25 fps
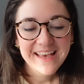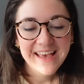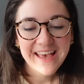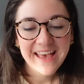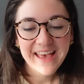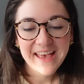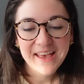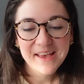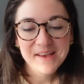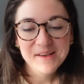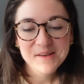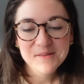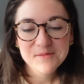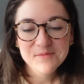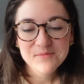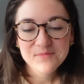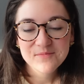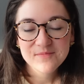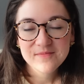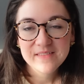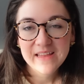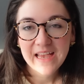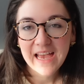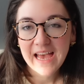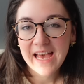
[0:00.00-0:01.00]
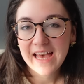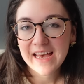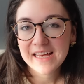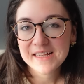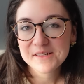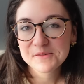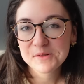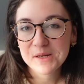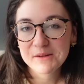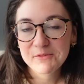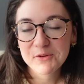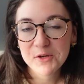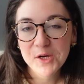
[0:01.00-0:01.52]
And
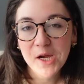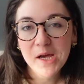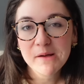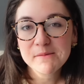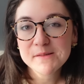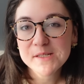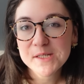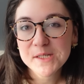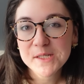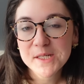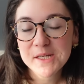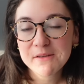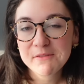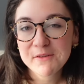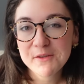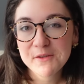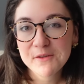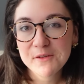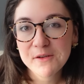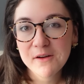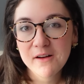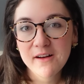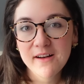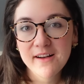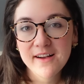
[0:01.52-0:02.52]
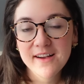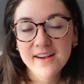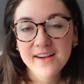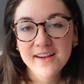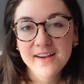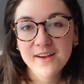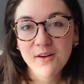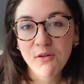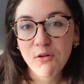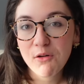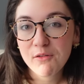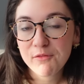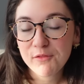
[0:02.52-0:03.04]
whatever you're up to, if you
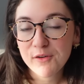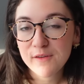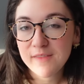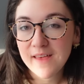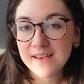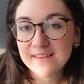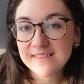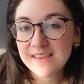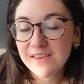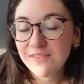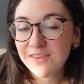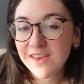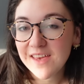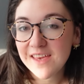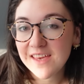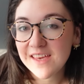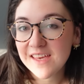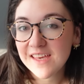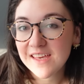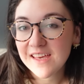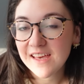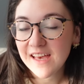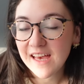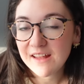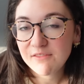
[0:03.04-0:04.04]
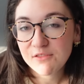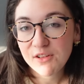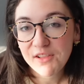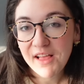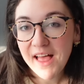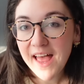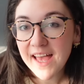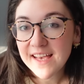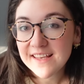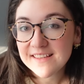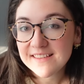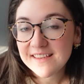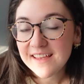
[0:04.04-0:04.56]
are off for Thanksgiving and
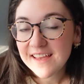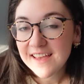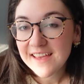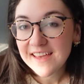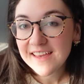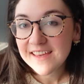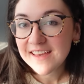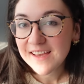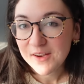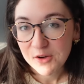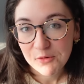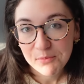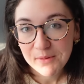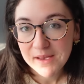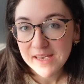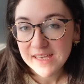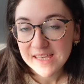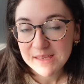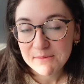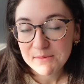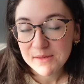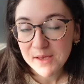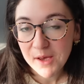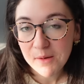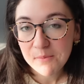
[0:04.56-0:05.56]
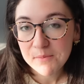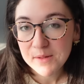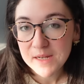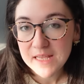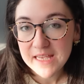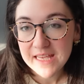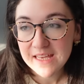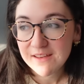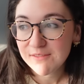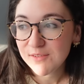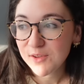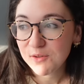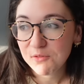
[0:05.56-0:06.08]
relaxing, I hope I can keep you
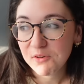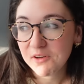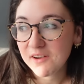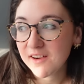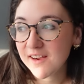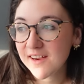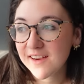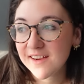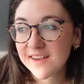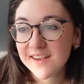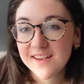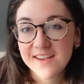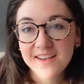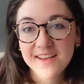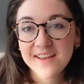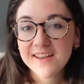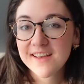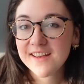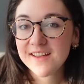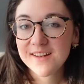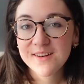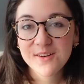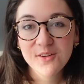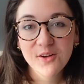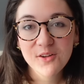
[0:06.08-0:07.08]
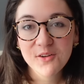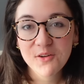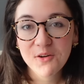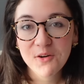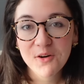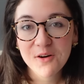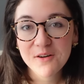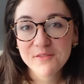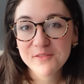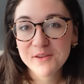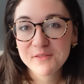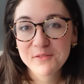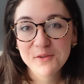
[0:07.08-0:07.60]
company. If you are not
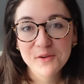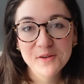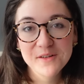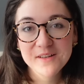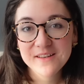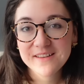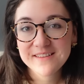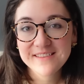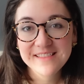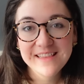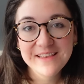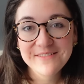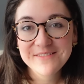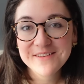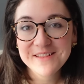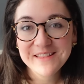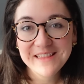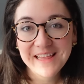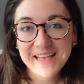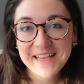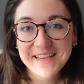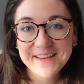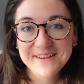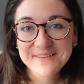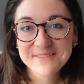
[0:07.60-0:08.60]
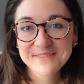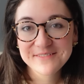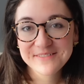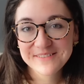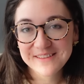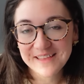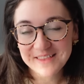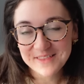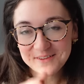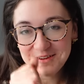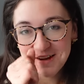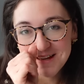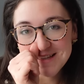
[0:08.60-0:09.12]
off, if you're just living life
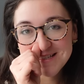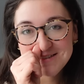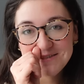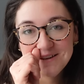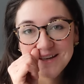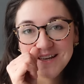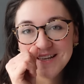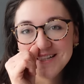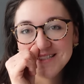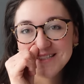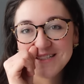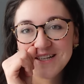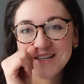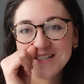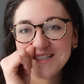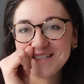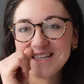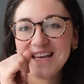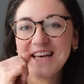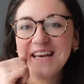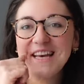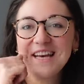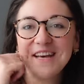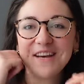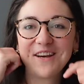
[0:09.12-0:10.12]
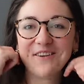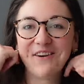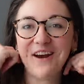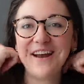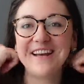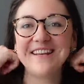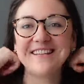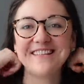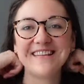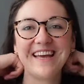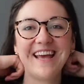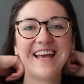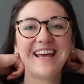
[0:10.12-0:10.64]
like the rest of us, just
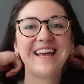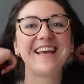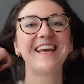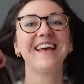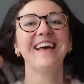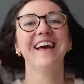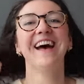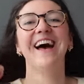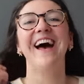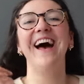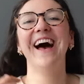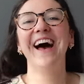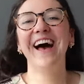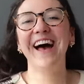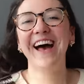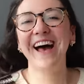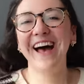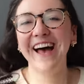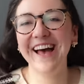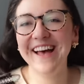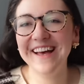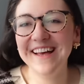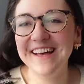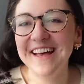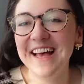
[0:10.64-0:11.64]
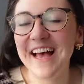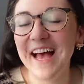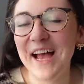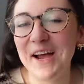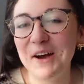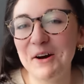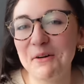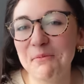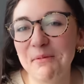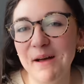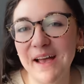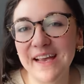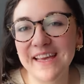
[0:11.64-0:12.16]
grinding, I
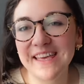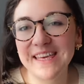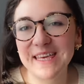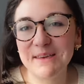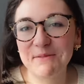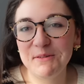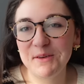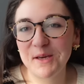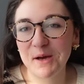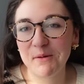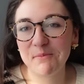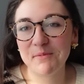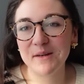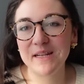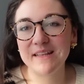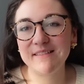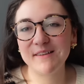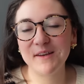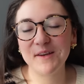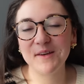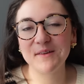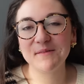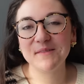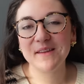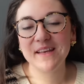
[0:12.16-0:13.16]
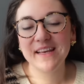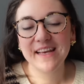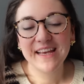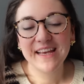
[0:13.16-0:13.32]
hope I can keep you company too.